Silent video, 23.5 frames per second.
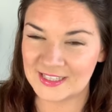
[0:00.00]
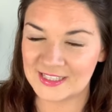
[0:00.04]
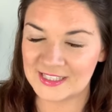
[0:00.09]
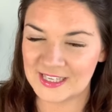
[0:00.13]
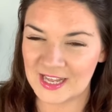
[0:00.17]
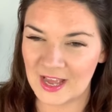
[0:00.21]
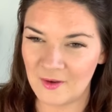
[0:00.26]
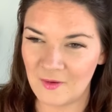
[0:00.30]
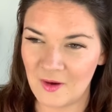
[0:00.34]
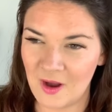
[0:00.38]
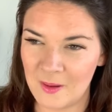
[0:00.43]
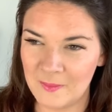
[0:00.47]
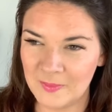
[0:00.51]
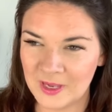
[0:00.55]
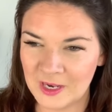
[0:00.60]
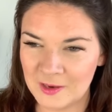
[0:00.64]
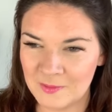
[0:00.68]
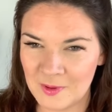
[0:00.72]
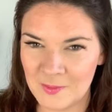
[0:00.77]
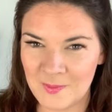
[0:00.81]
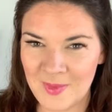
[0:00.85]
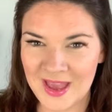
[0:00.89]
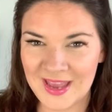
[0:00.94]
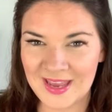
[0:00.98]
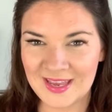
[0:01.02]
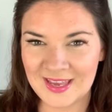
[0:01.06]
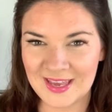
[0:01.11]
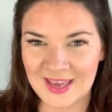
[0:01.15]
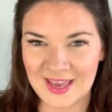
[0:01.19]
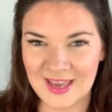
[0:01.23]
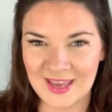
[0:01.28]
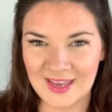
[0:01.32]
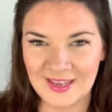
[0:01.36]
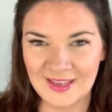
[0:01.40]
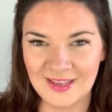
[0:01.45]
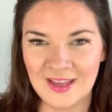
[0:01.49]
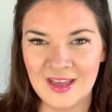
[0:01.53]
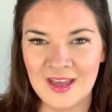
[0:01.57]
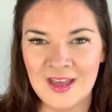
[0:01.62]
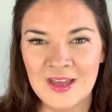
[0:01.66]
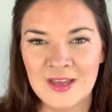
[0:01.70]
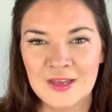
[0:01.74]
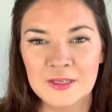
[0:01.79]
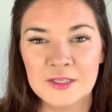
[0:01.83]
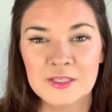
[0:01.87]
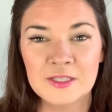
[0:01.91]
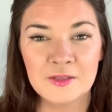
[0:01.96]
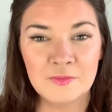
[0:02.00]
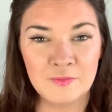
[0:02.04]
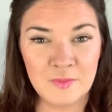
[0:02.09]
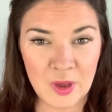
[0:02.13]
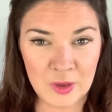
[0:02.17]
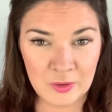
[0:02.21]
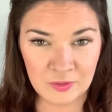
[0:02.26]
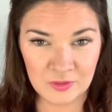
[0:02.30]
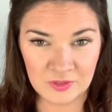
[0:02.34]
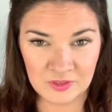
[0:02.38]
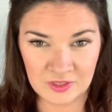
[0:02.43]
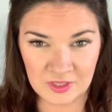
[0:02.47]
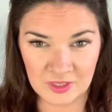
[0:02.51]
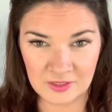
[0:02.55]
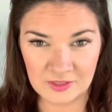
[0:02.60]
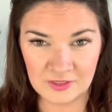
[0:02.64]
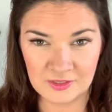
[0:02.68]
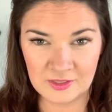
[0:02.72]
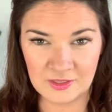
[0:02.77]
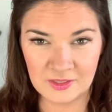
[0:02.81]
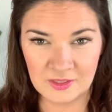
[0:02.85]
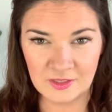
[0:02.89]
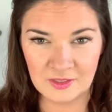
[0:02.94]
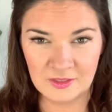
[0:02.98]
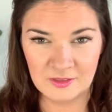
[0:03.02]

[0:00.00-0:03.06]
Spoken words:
So I'm going to be making samosas,